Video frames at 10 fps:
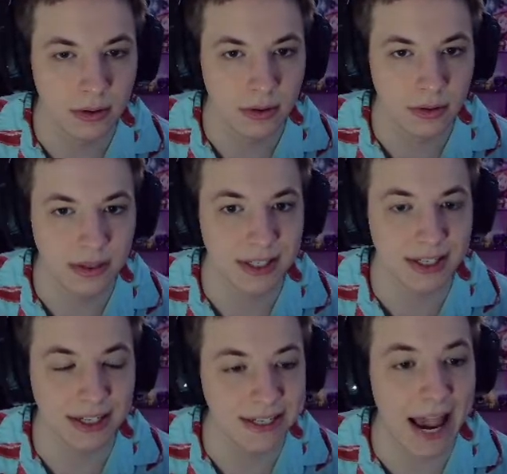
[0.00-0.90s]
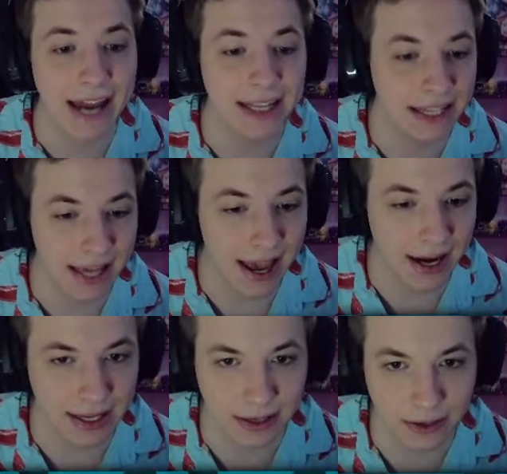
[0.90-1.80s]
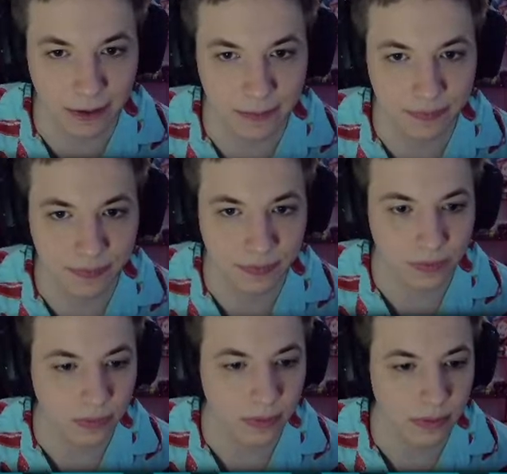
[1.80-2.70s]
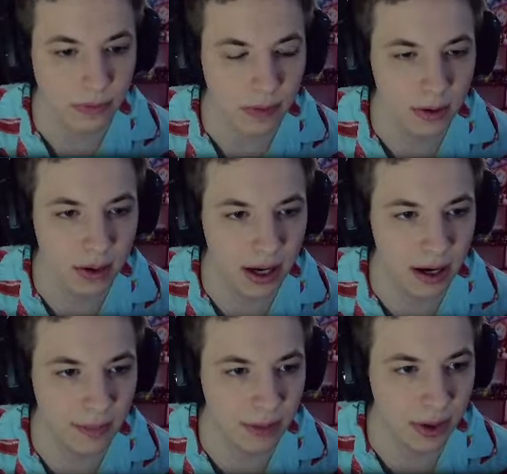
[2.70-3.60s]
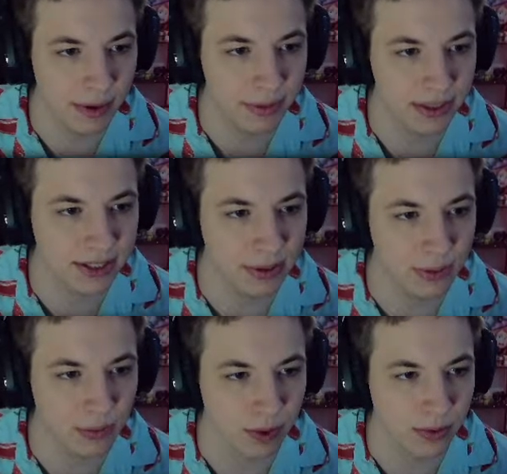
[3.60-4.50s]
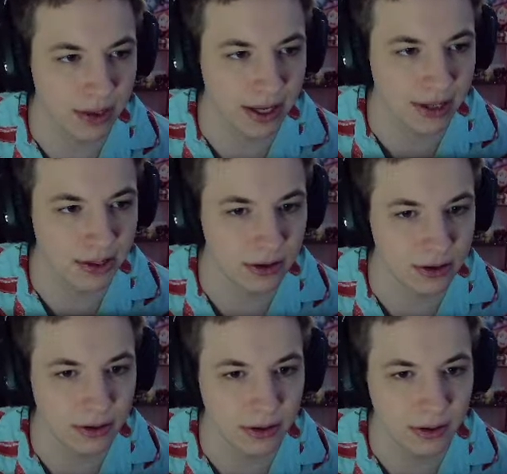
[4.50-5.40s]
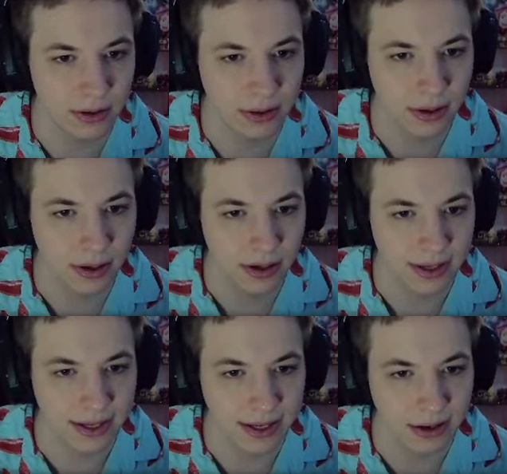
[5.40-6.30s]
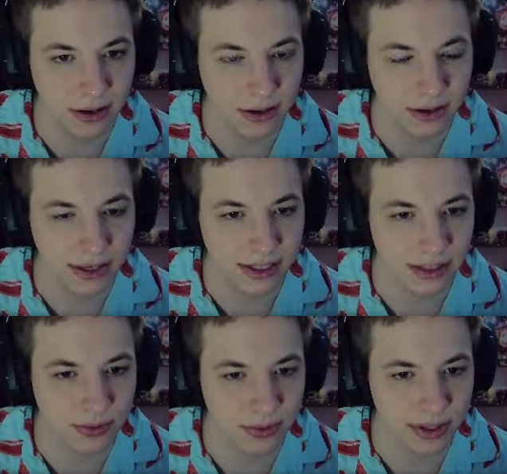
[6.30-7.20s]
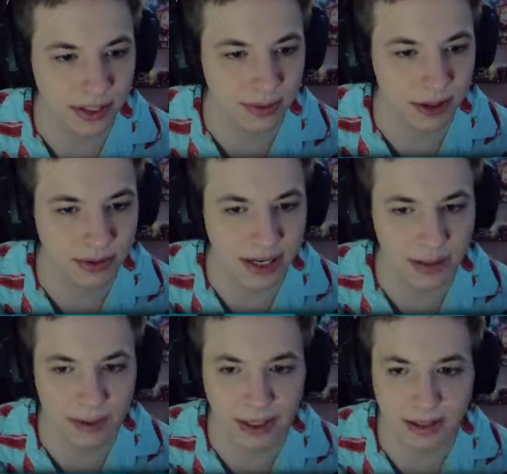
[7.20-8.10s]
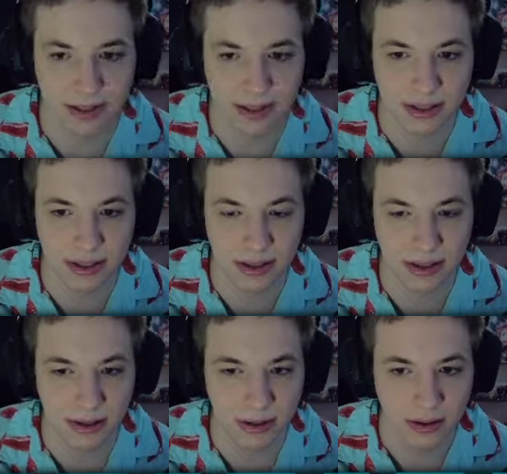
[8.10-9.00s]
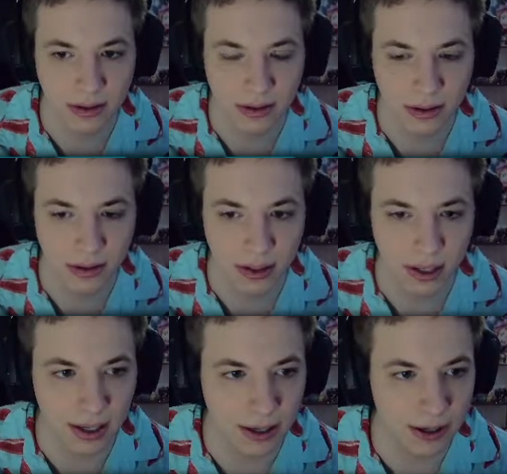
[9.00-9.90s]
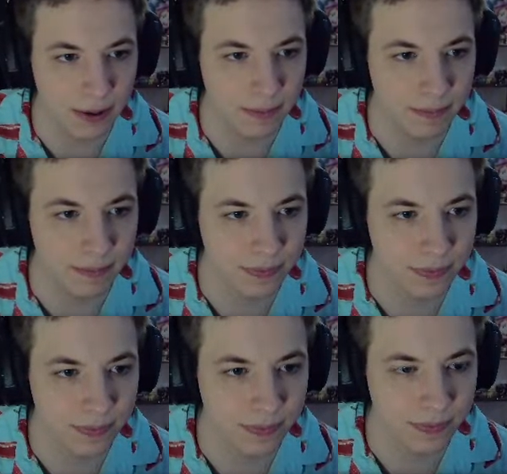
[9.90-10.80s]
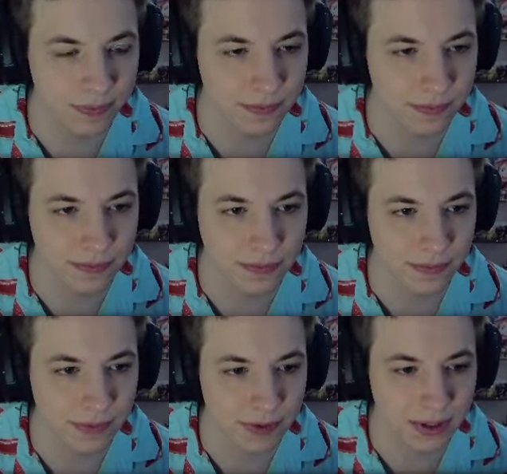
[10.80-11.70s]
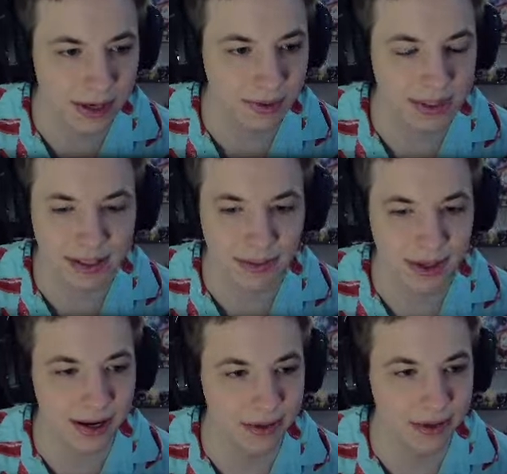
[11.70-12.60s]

skedaddling out of here. Um, I'm going to place a road lantern here. Gets rid of some of those enemies. Um, get rid of some of the enemies